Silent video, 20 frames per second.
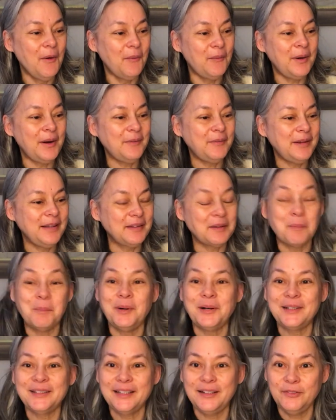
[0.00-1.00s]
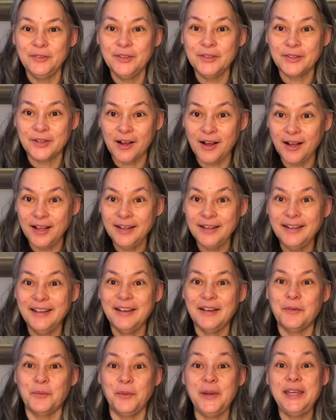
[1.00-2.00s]
what was a book lovers con,
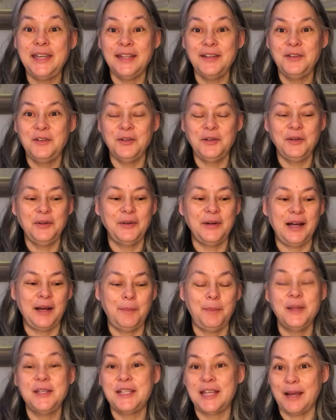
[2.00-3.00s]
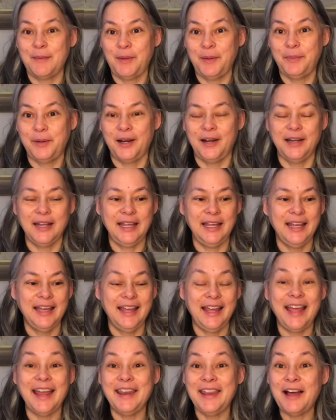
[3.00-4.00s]
we did do a pajama party,
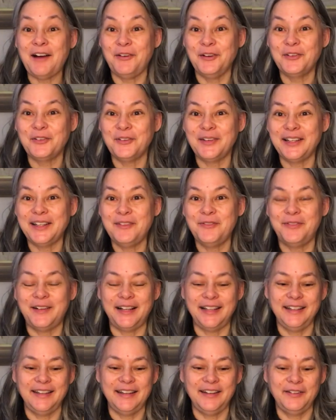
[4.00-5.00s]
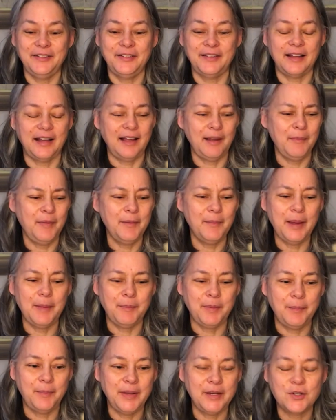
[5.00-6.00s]
and that was really fun. There
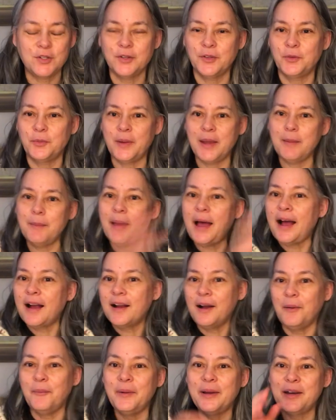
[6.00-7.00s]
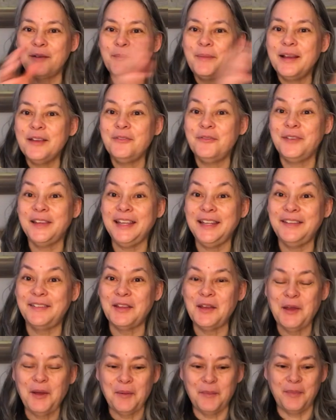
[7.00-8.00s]
might be pictures way back on one of my
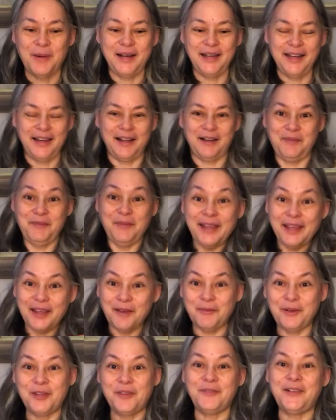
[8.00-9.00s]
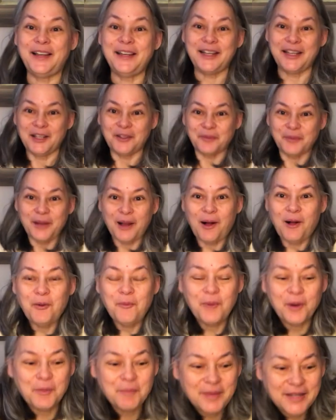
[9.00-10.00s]
feeds, but it was fun because we
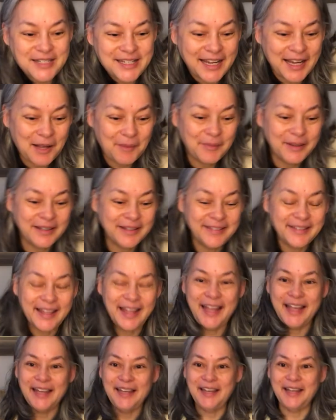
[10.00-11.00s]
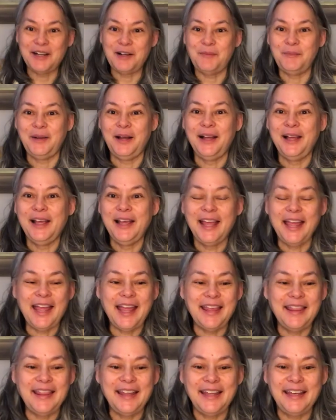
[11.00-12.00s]
all wore pajamas, and
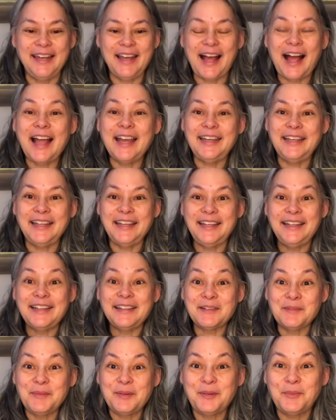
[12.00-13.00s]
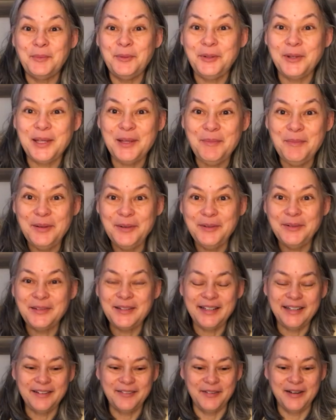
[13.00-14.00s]
then I did some spooky
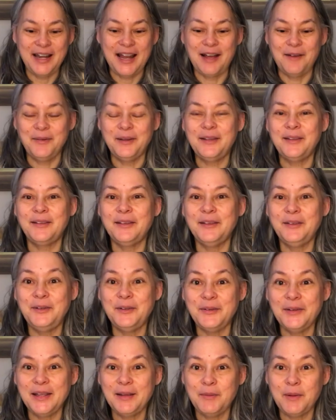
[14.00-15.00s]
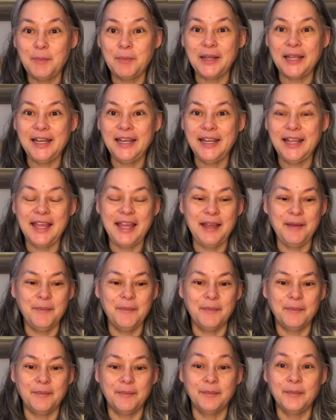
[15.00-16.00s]
music when I was doing. We played a
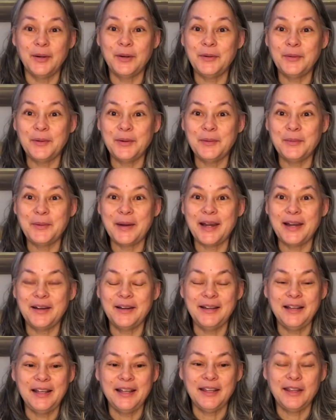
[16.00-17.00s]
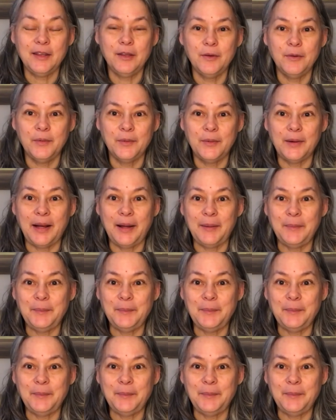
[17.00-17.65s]
game, Murderer, where you